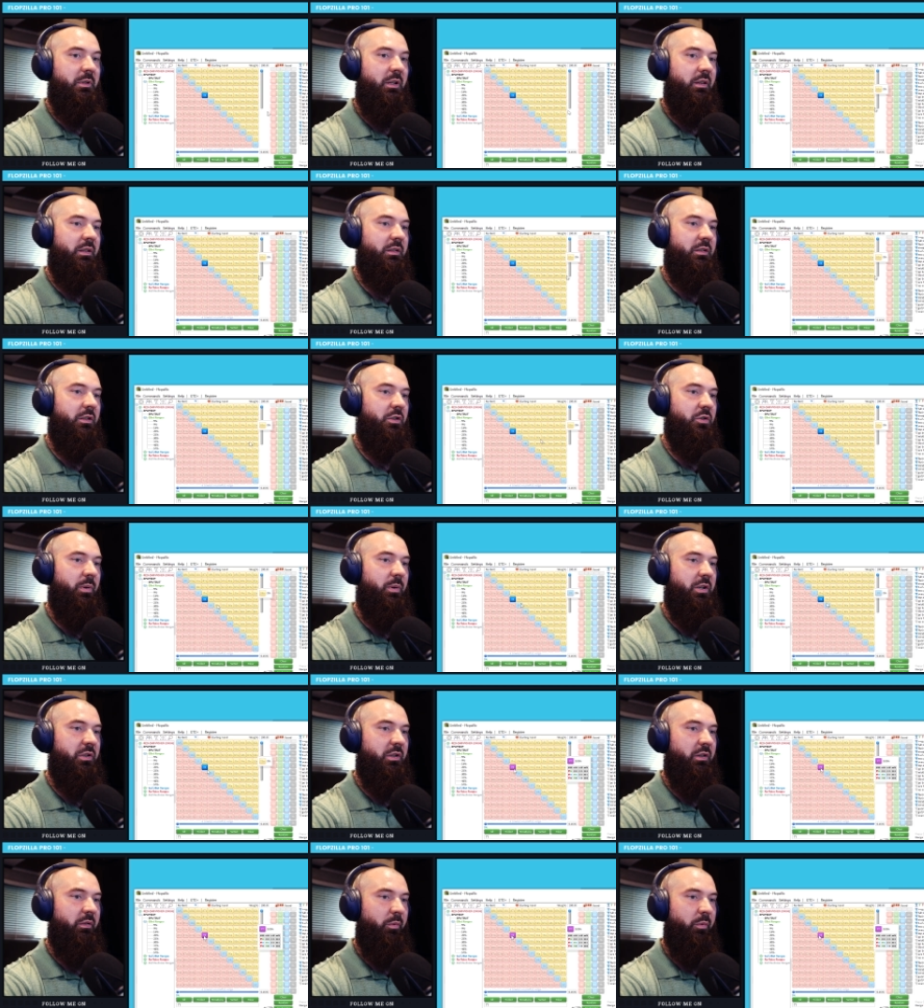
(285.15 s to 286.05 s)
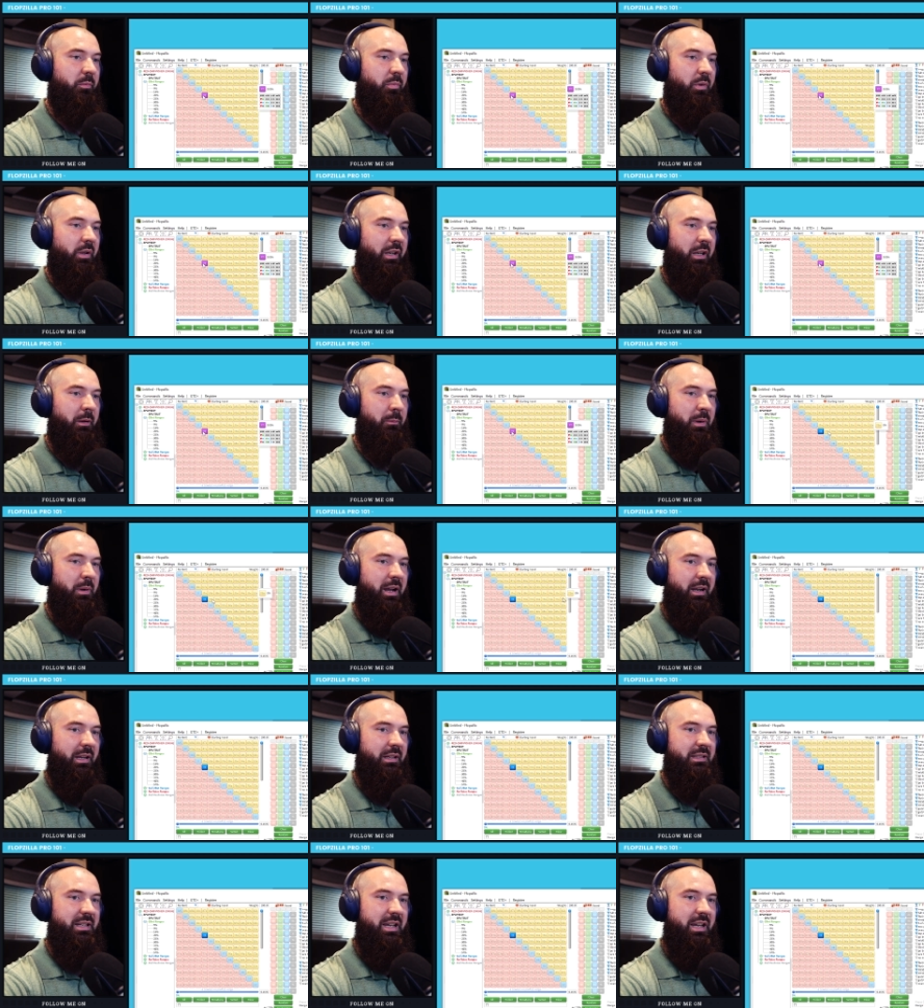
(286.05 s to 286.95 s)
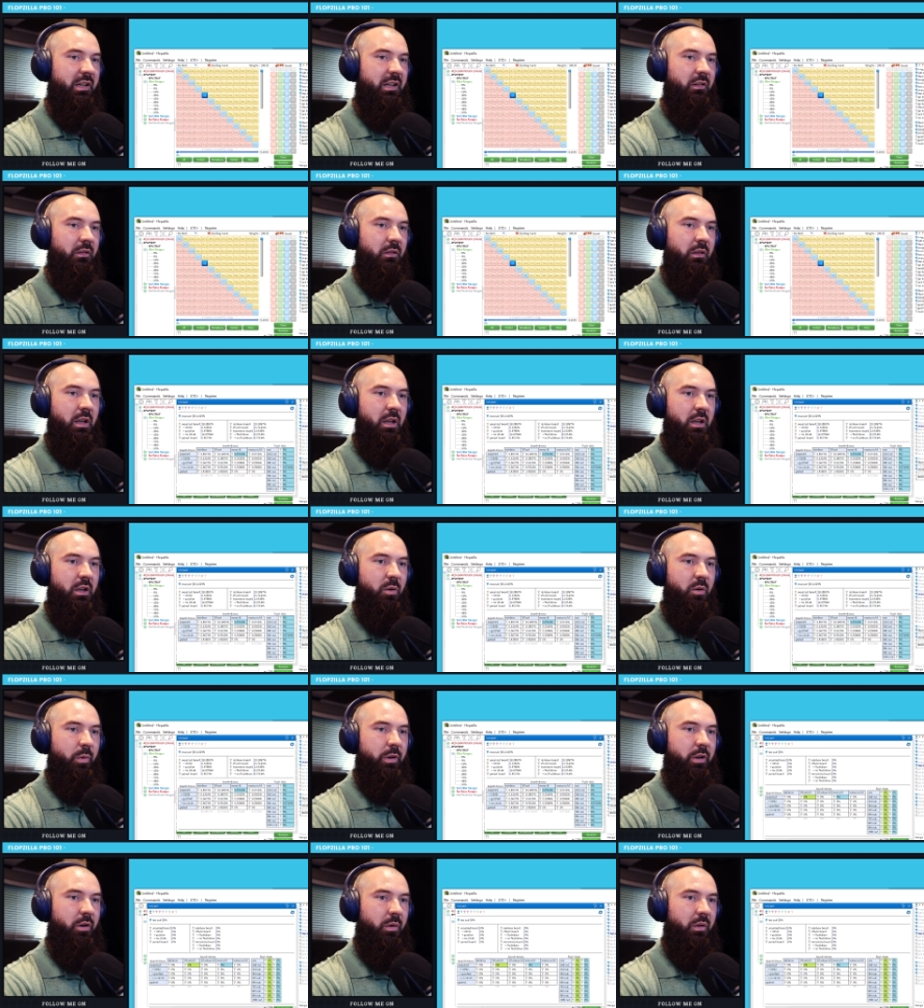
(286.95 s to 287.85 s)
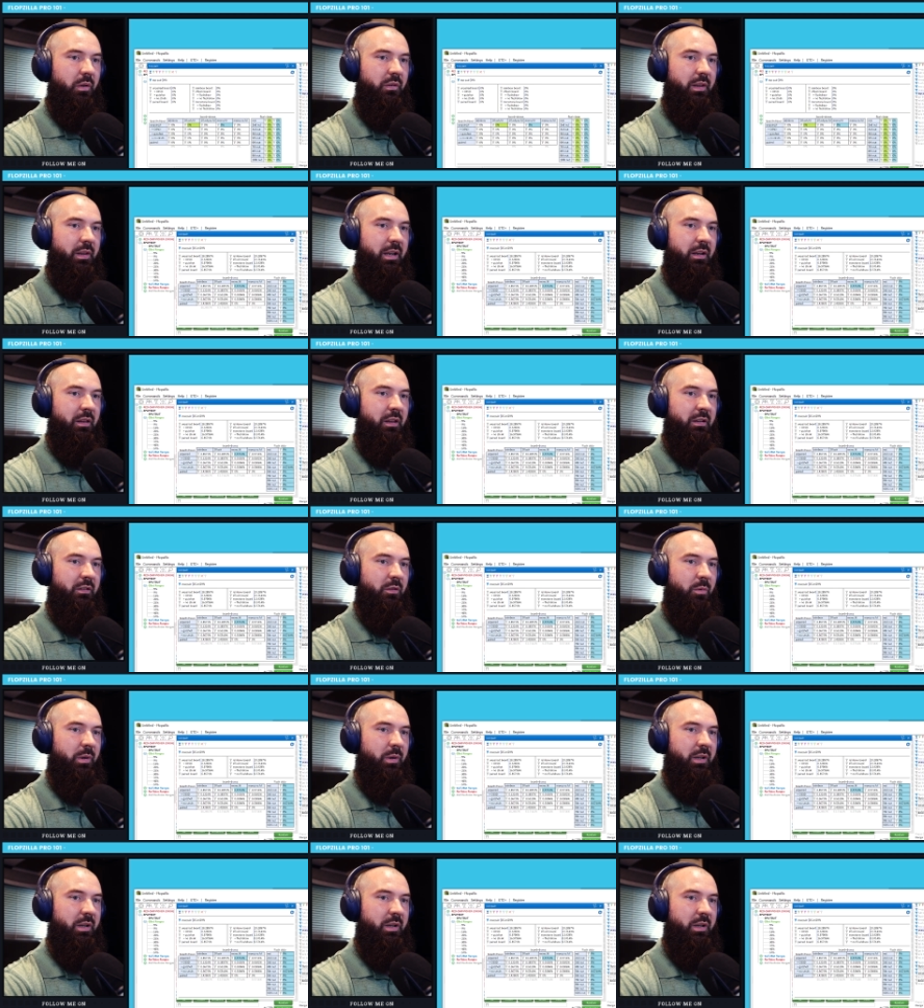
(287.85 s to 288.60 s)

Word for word: And in this situation, if we plug in pocket tens, we notice that it's going